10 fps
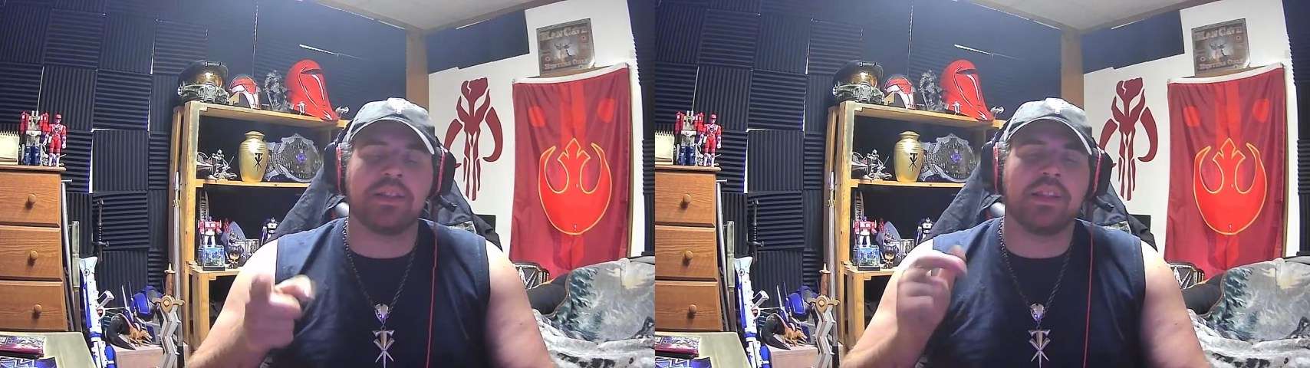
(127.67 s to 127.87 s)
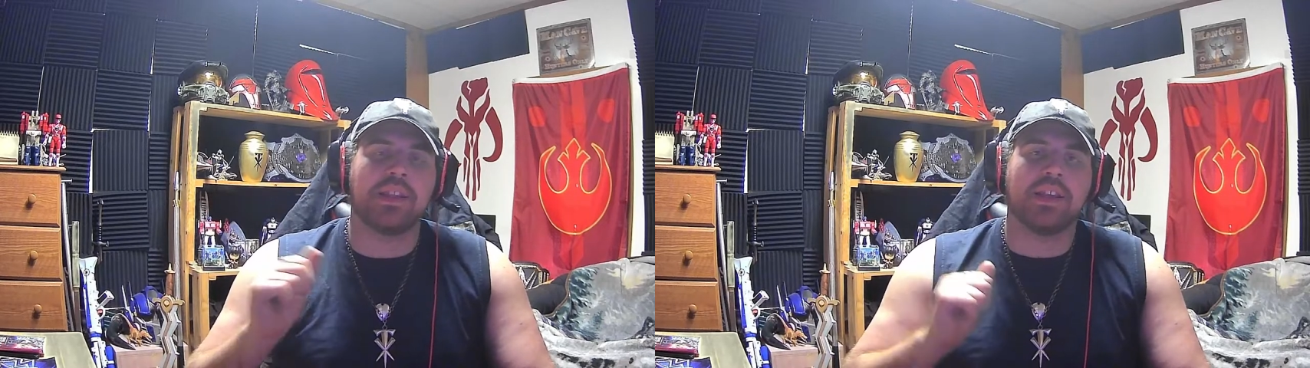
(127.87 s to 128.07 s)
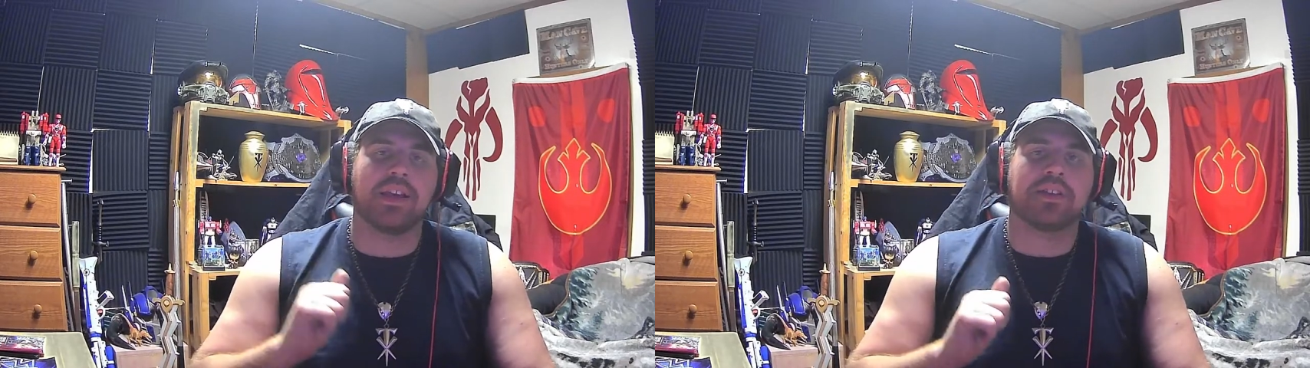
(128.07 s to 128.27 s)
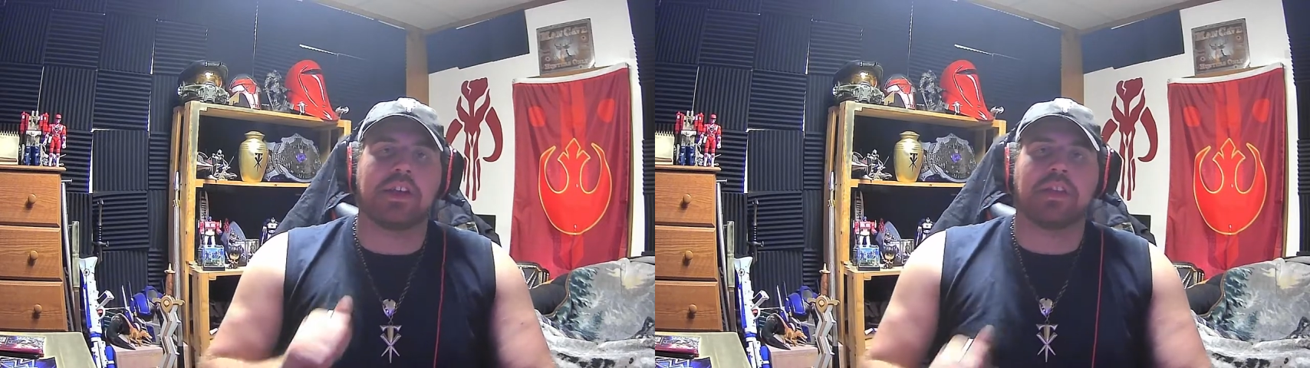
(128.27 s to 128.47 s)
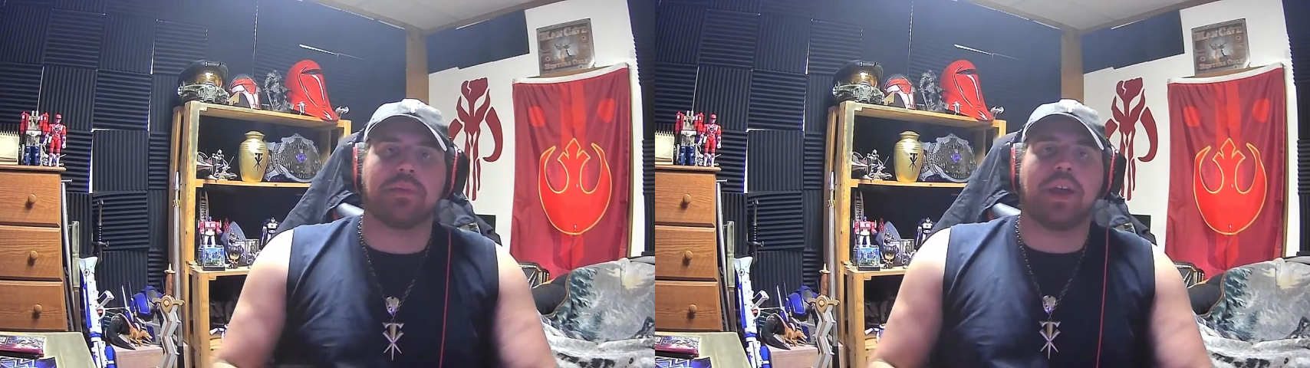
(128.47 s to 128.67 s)
the uh,
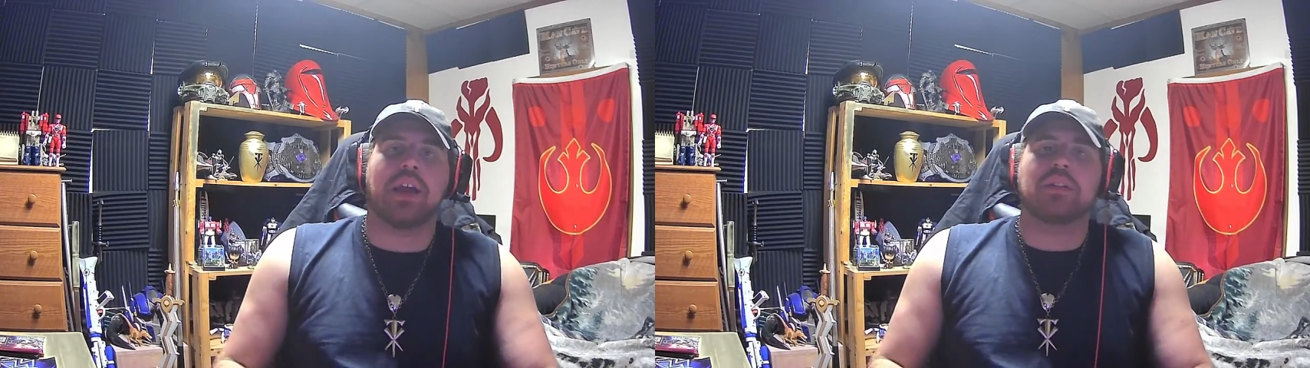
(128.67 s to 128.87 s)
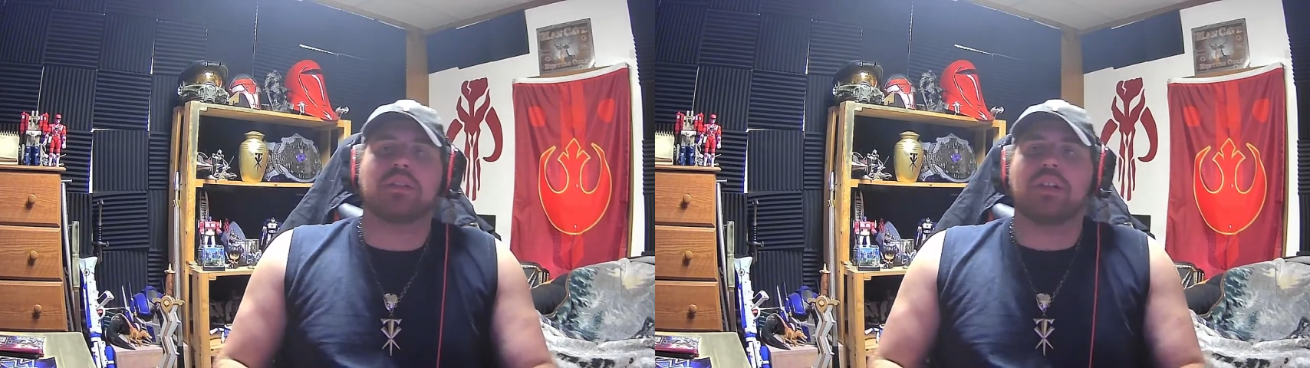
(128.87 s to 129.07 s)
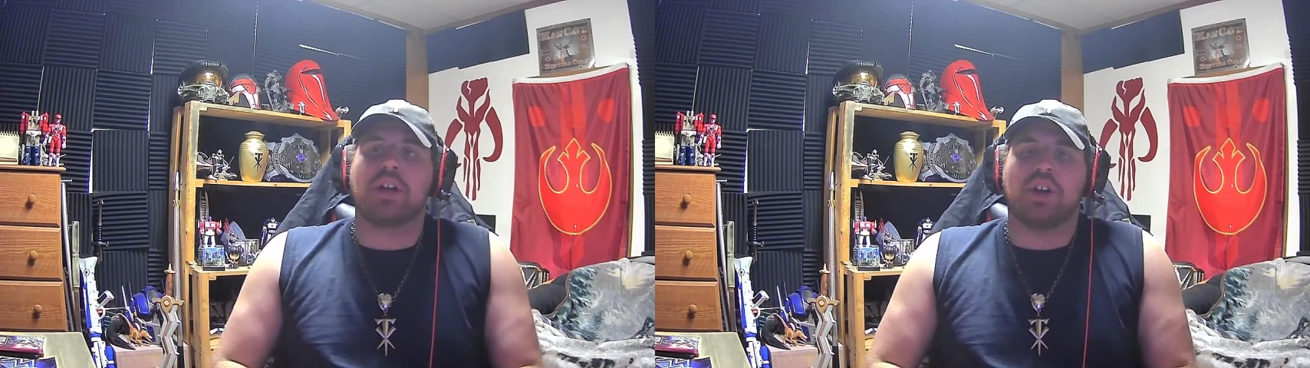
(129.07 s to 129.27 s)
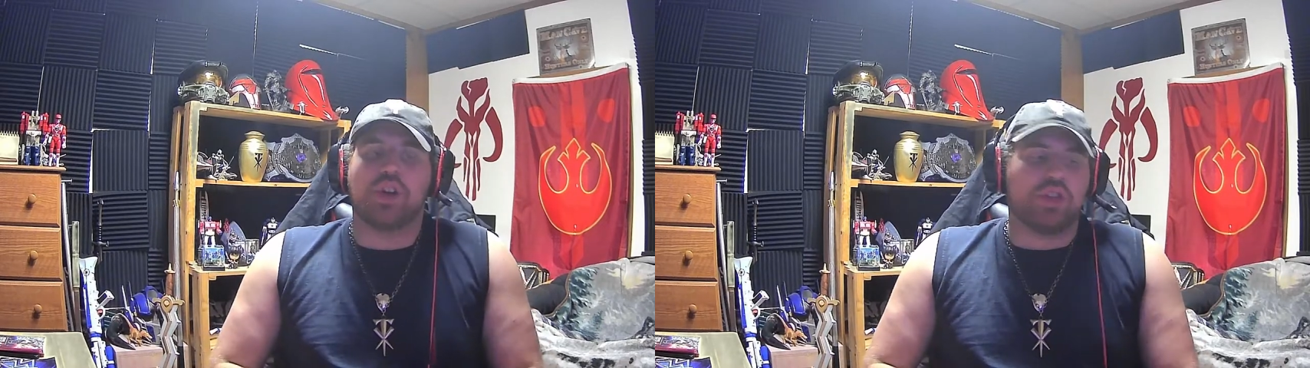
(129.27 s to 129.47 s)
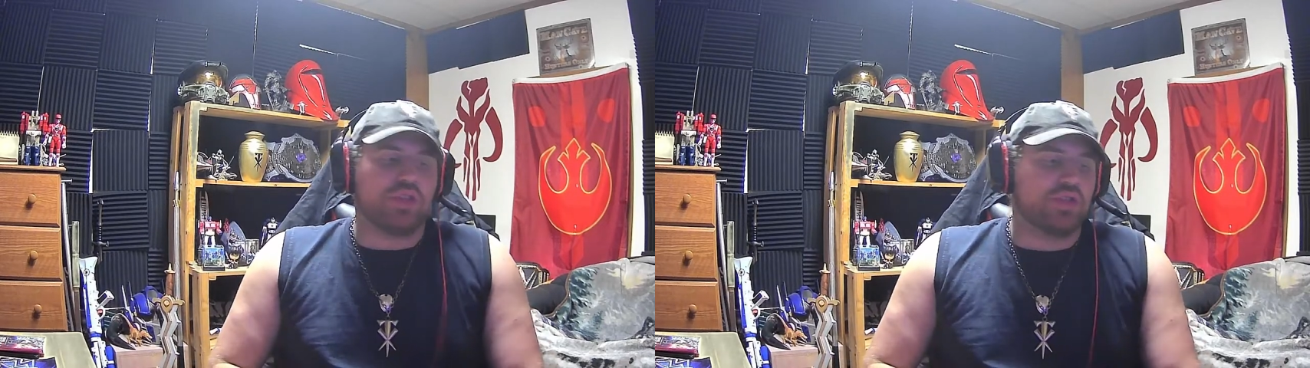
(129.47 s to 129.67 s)
death battle.
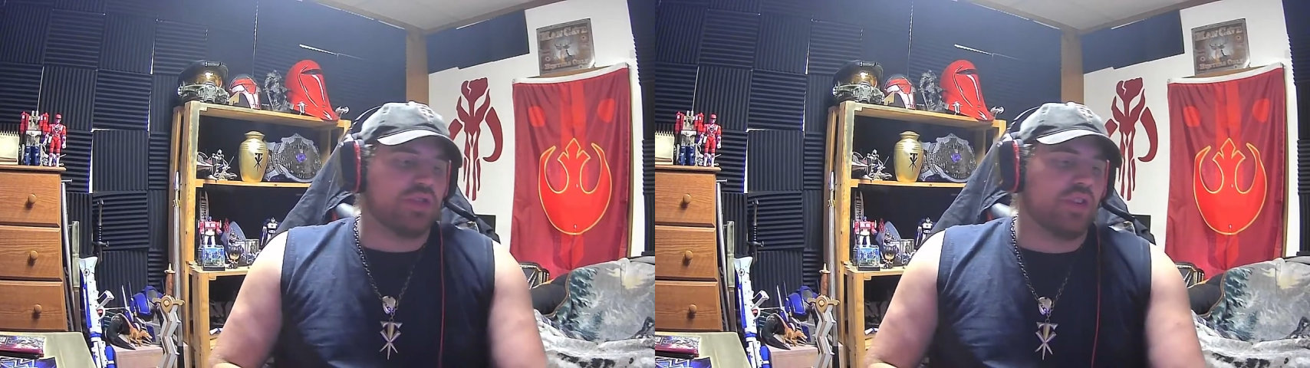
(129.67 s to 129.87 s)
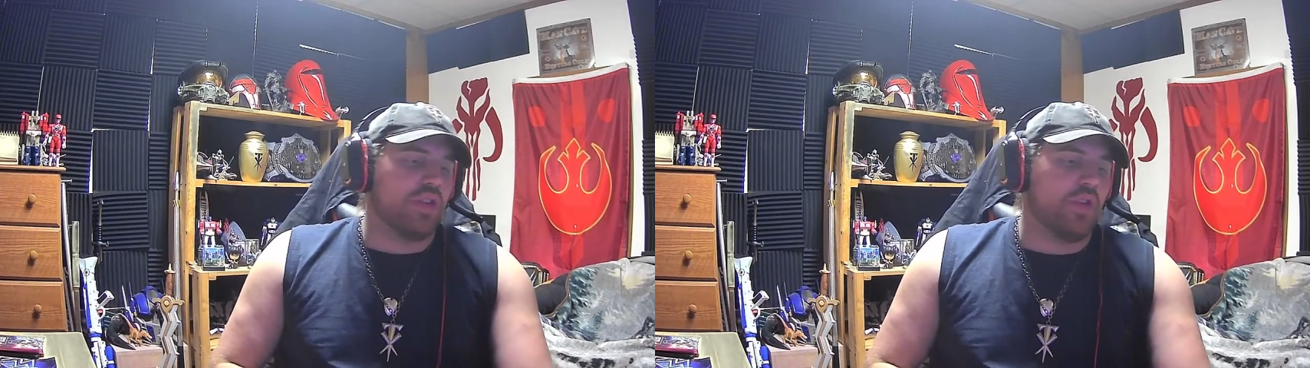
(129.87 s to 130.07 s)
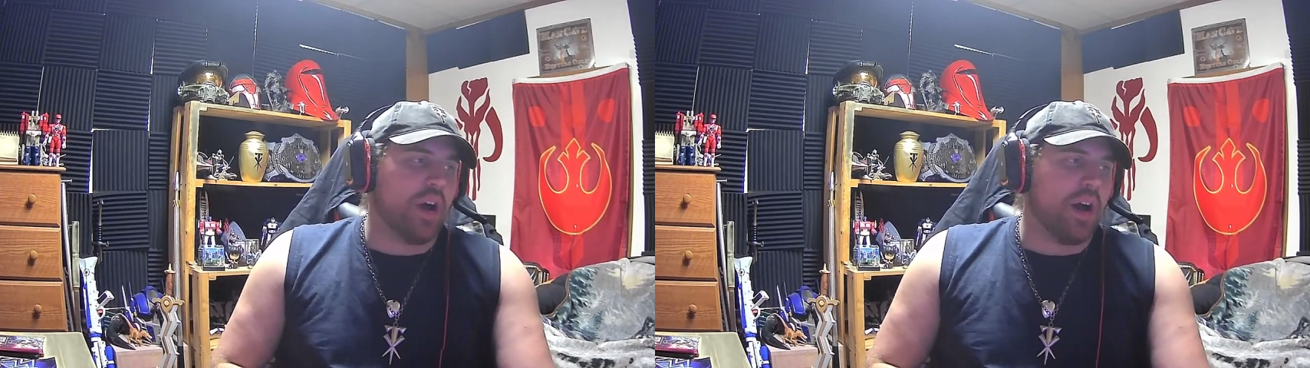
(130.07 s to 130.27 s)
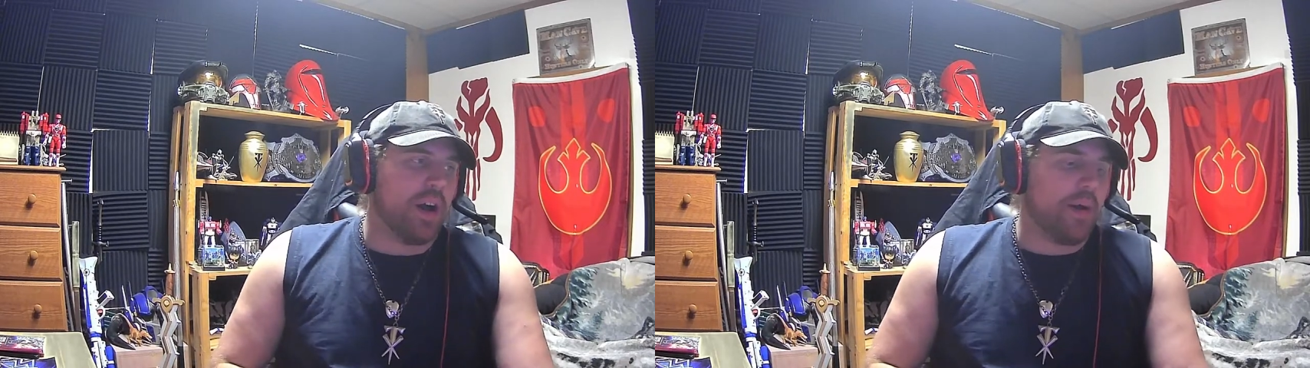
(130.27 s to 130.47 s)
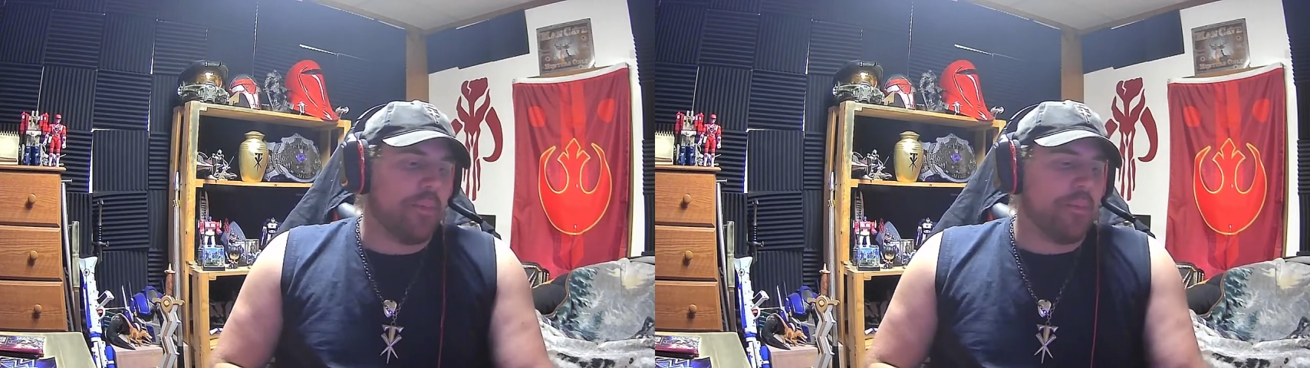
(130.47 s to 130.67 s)
So um,